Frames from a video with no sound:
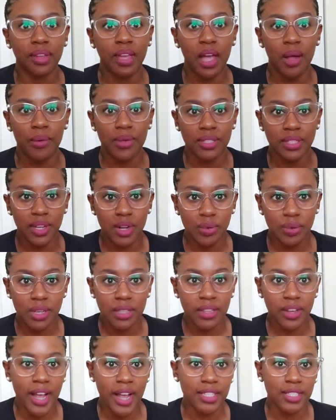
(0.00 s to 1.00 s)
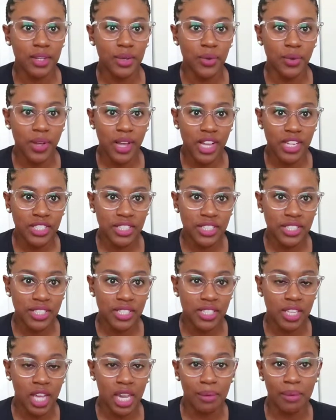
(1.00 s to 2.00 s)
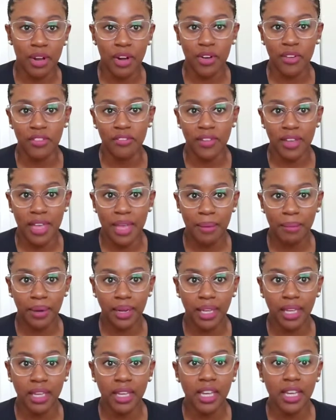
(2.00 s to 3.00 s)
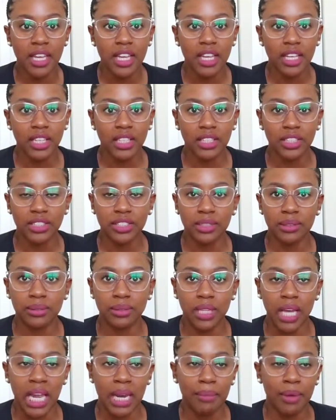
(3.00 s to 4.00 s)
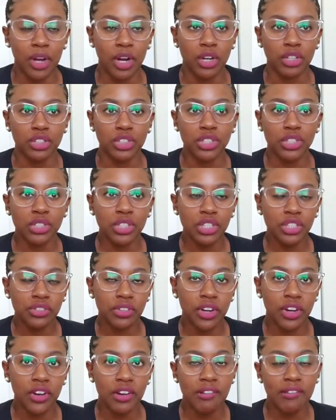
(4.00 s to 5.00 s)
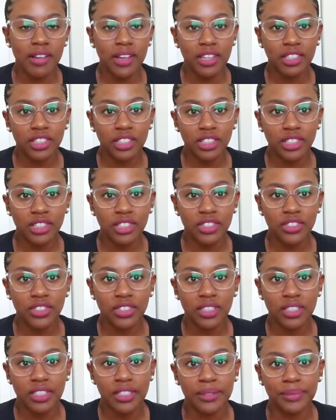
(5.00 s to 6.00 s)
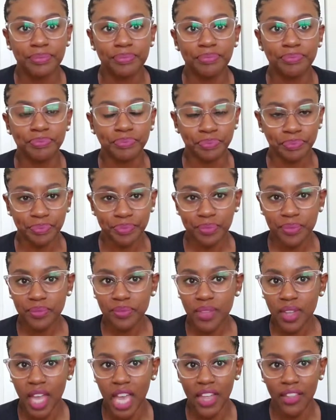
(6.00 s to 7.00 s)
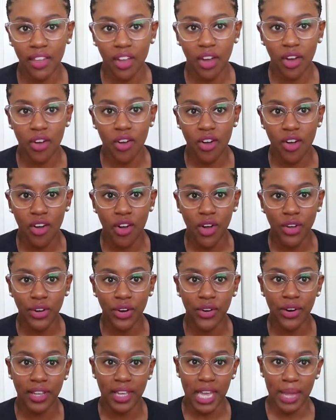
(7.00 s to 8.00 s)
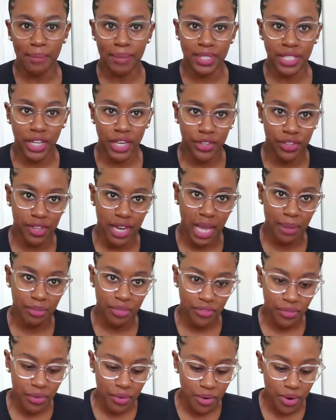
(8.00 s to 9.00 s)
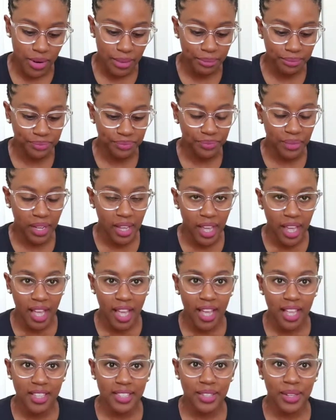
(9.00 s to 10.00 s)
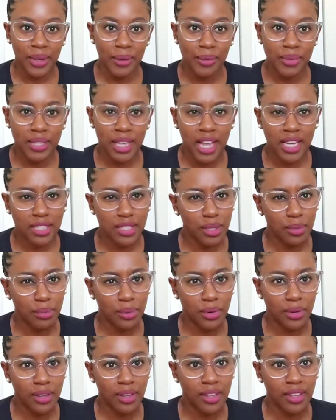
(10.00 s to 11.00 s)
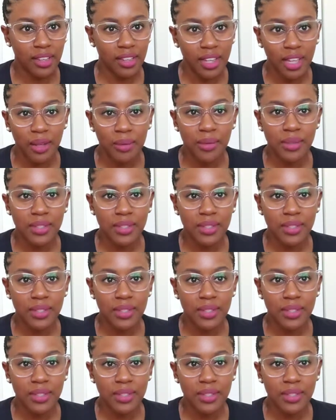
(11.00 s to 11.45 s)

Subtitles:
was there with her, asked her questions, talked about her family. She was talking about her children and her grandchildren, and how they all called her and came to see her the night before. So it was actually pretty